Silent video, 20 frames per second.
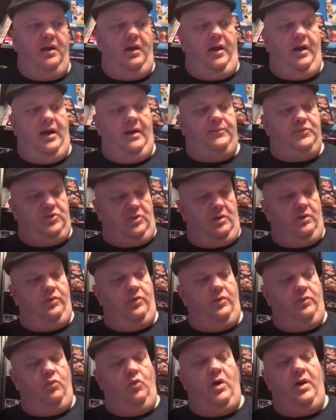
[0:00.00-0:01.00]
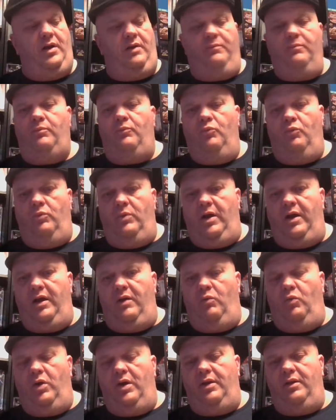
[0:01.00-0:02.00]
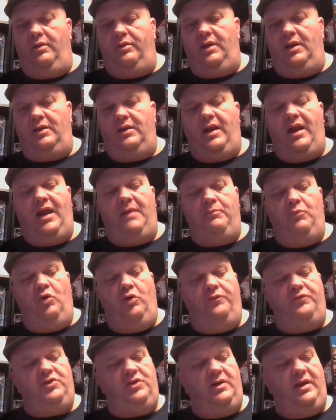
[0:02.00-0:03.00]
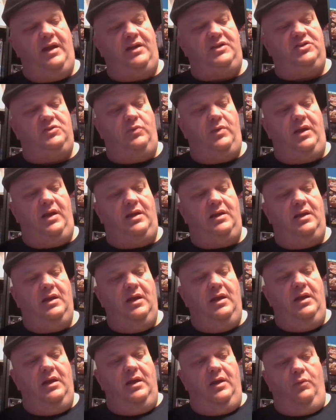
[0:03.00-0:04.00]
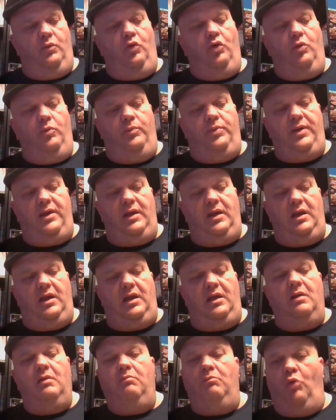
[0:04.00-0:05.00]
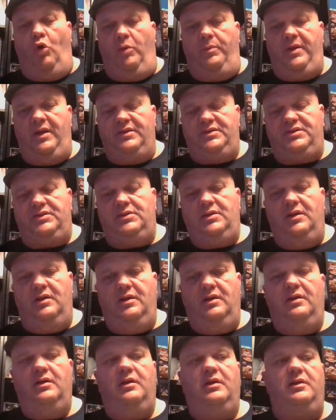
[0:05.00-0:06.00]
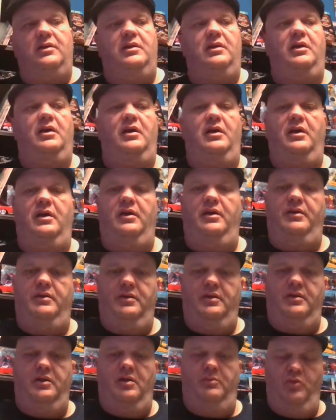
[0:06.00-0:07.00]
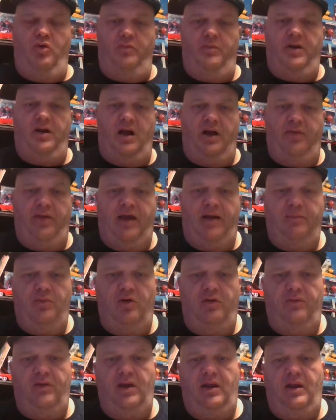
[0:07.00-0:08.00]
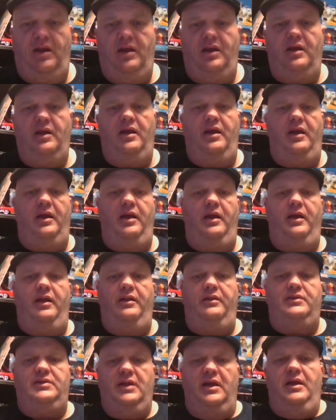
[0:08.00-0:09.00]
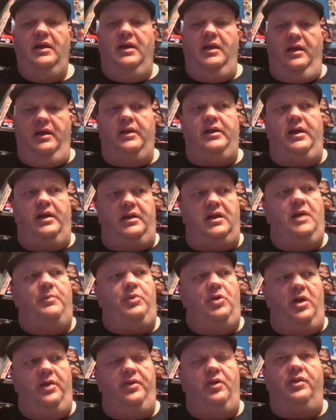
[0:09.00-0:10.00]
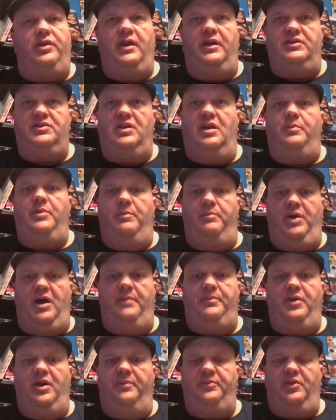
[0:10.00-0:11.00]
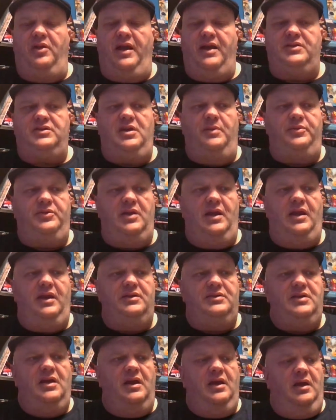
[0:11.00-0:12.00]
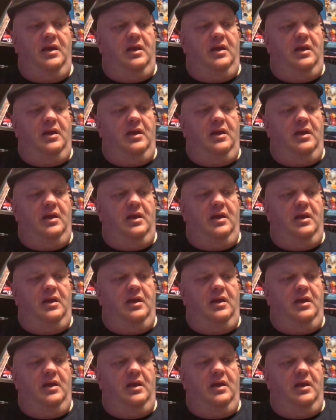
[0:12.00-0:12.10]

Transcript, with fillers: Um, so the one uh, one thing that I move to next week will be Morbius, the the movement on that movie, and I've got a couple other things that have been popping up the last couple days.